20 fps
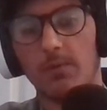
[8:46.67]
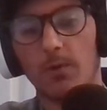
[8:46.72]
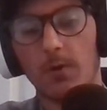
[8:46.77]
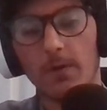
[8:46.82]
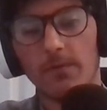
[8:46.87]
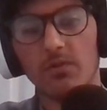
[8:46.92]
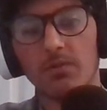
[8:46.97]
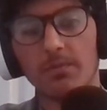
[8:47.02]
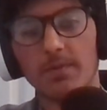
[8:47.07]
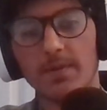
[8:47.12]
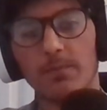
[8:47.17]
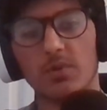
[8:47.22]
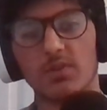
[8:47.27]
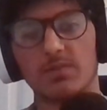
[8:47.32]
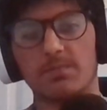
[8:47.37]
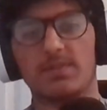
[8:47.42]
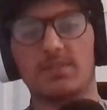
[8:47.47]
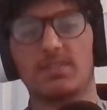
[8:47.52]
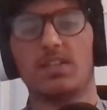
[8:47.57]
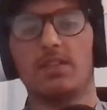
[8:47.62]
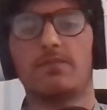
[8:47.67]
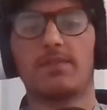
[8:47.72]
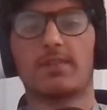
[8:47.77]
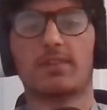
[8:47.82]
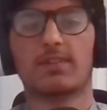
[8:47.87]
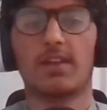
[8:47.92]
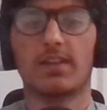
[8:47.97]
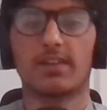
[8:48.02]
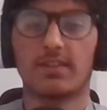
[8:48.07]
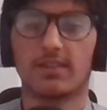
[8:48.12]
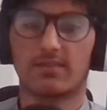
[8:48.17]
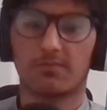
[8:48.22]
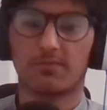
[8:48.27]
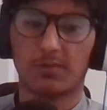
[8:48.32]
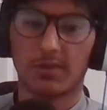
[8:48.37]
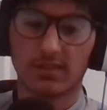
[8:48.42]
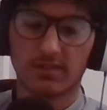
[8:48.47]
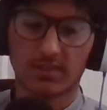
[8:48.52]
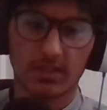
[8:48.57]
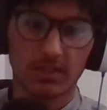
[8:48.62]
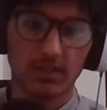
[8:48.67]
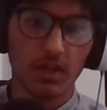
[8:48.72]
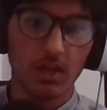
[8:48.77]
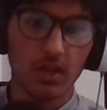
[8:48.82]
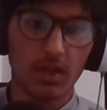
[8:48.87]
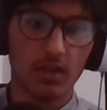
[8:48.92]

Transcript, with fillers: Or if we be more specific like if we can say